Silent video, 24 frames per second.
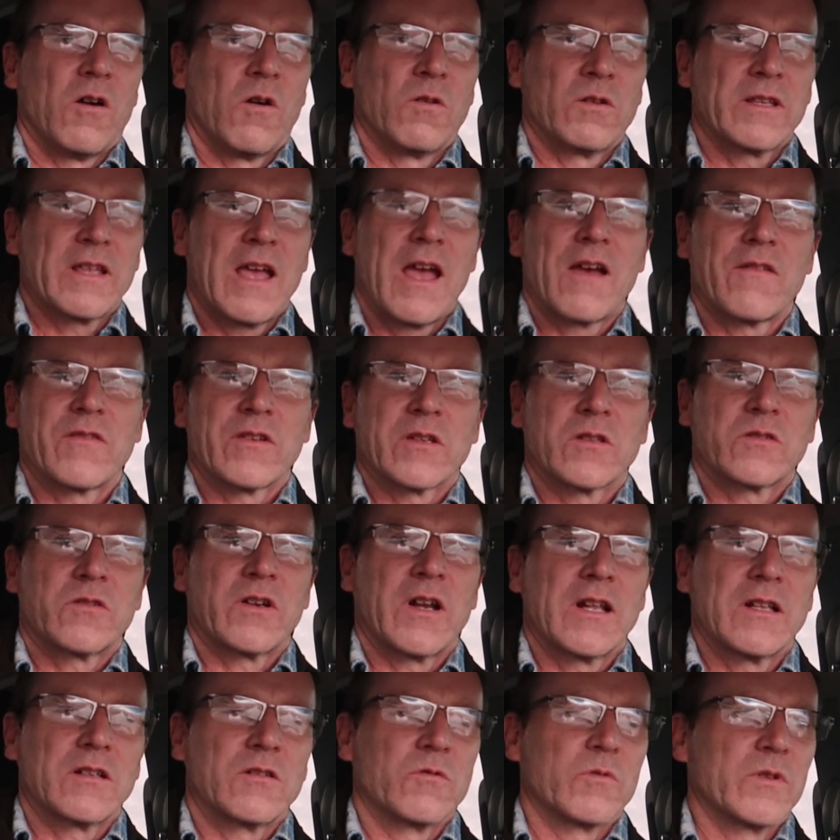only having a
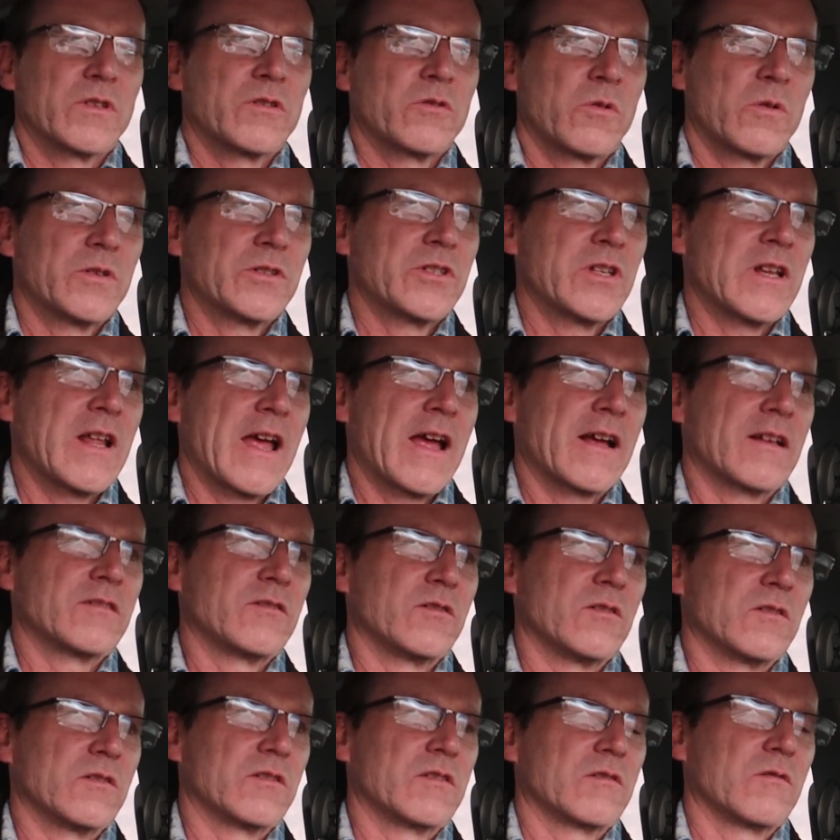trailer with torsion
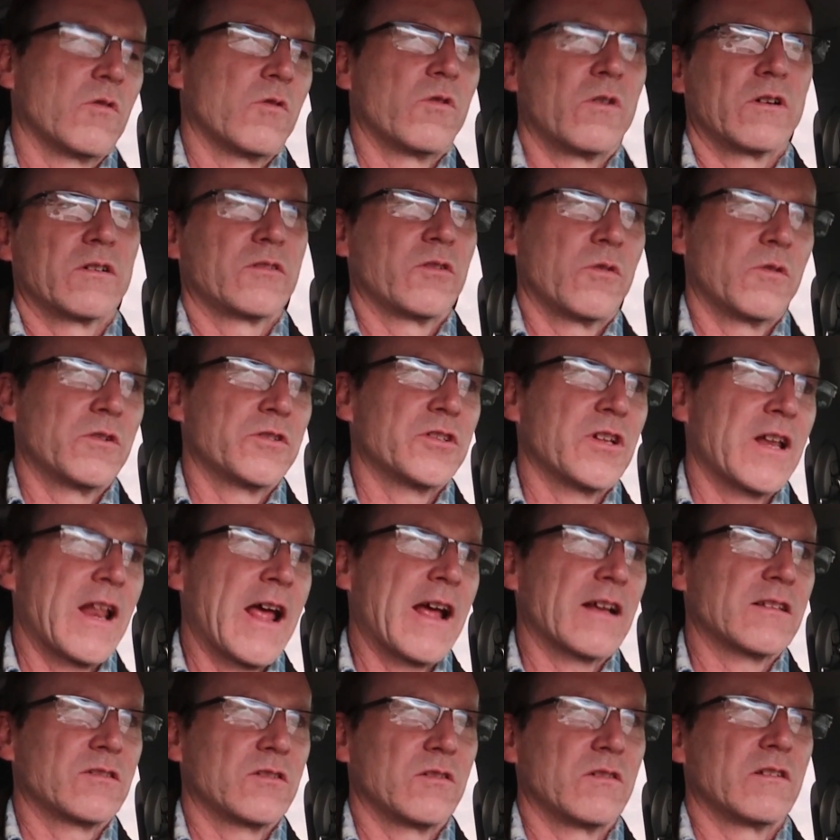axles, or torsion
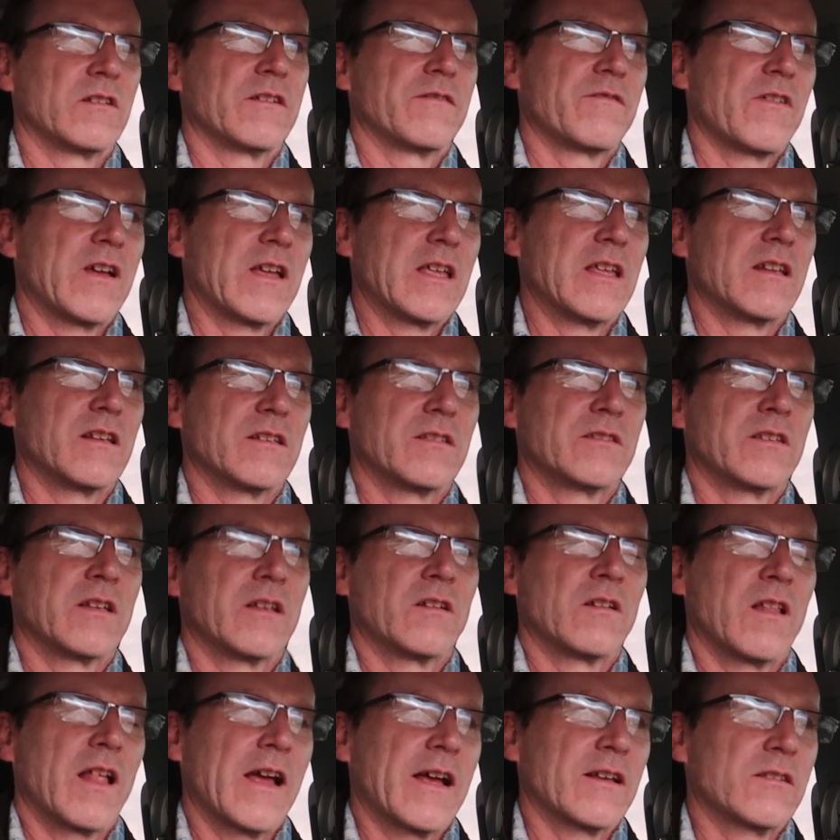axle if I get a
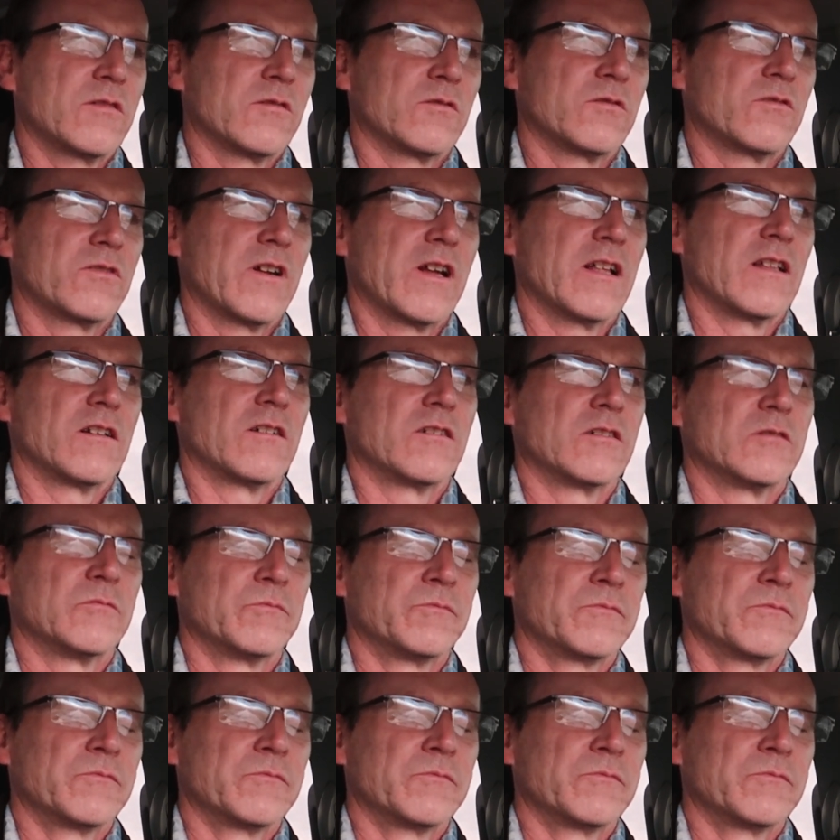single axle trailer.